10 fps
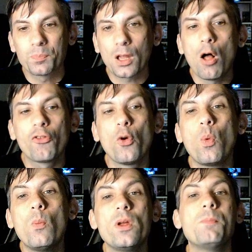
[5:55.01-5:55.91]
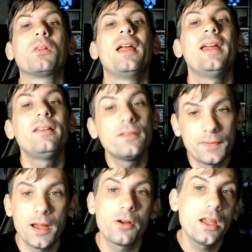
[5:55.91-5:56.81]
Also, when we play
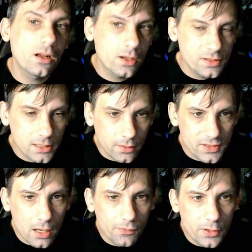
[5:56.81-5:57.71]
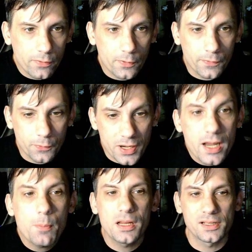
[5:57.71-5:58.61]
Teferi, Echoes of Zhalfir for free
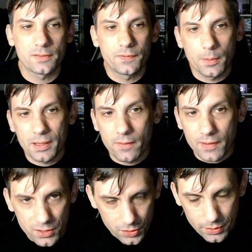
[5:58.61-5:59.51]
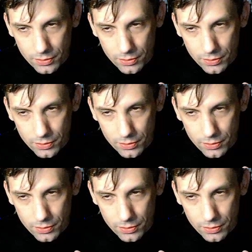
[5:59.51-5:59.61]
because of flipping Invasion and New